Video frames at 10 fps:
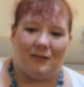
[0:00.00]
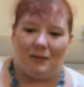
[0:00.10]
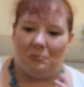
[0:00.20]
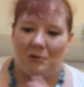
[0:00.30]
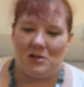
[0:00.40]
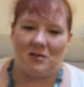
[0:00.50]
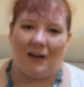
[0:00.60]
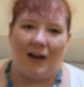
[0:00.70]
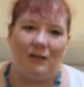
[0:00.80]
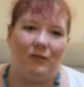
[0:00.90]
another with
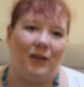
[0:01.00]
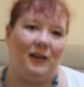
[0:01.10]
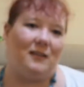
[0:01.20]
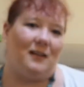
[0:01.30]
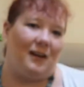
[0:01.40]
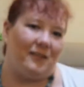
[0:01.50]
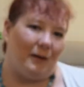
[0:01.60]
a British person,